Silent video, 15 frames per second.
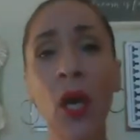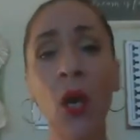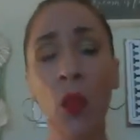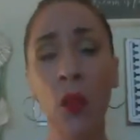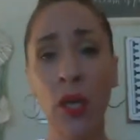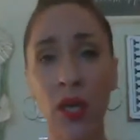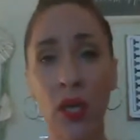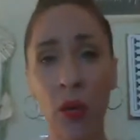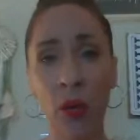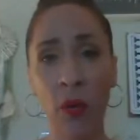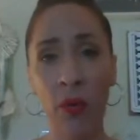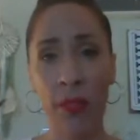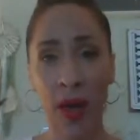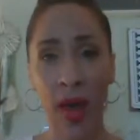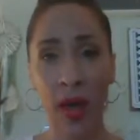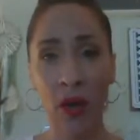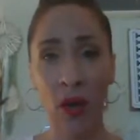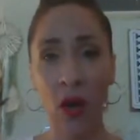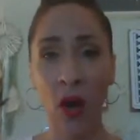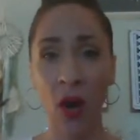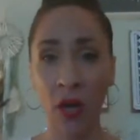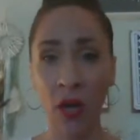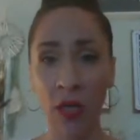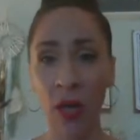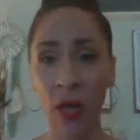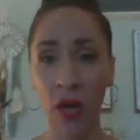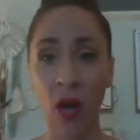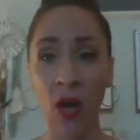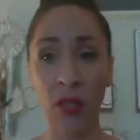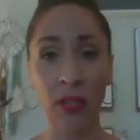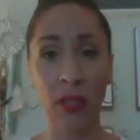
we know that heart's